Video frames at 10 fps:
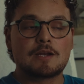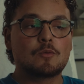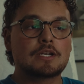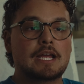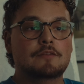I
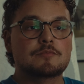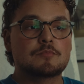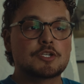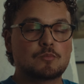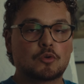want to have a
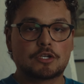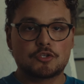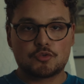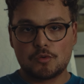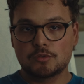much more
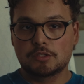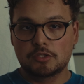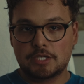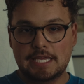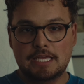controlled
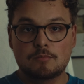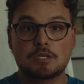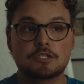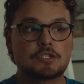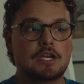looking image.